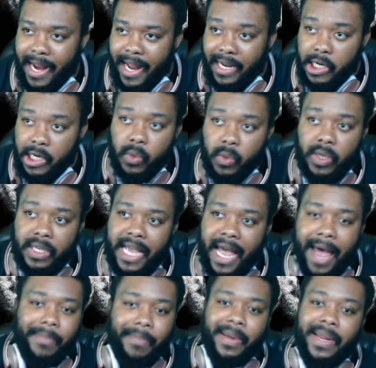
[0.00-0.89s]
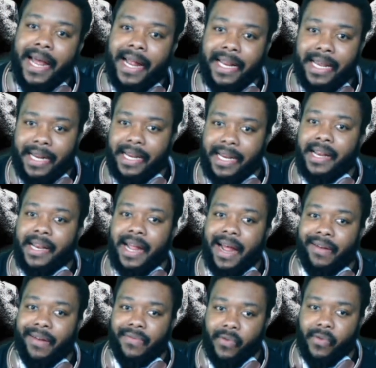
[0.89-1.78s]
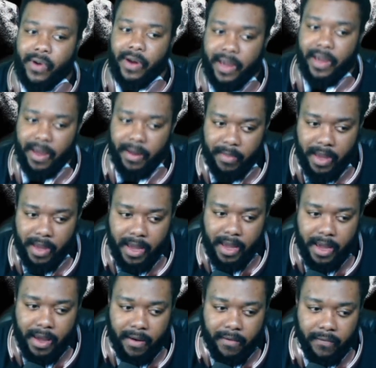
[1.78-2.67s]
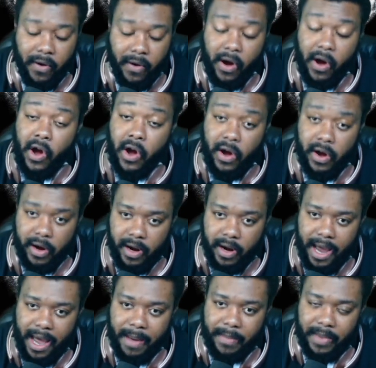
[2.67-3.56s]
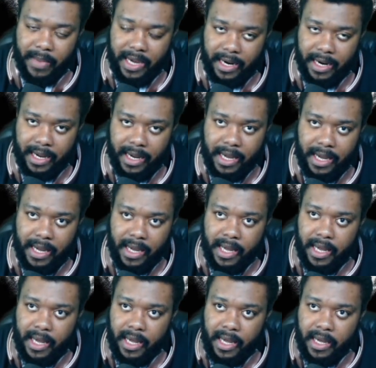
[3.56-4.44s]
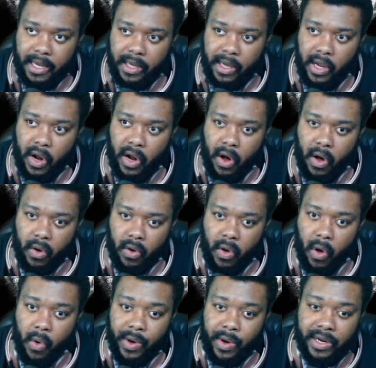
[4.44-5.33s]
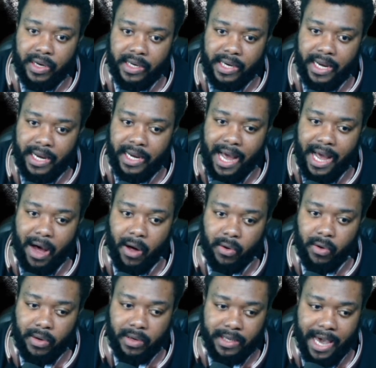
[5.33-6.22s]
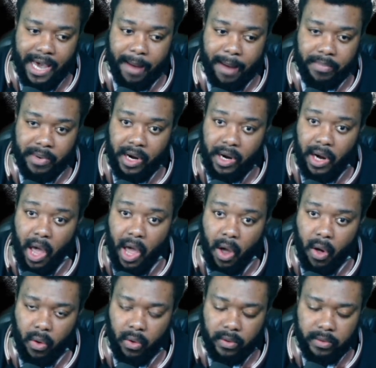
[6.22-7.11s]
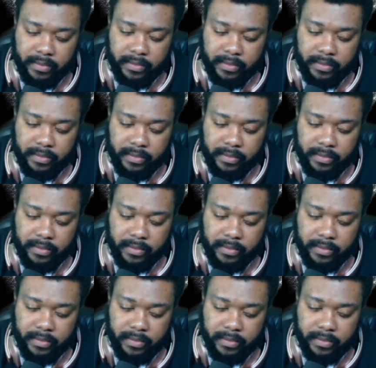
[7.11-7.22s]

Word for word: And she was happy that he did that for him, for her. I mean, you know, going to take out Captain Lowe.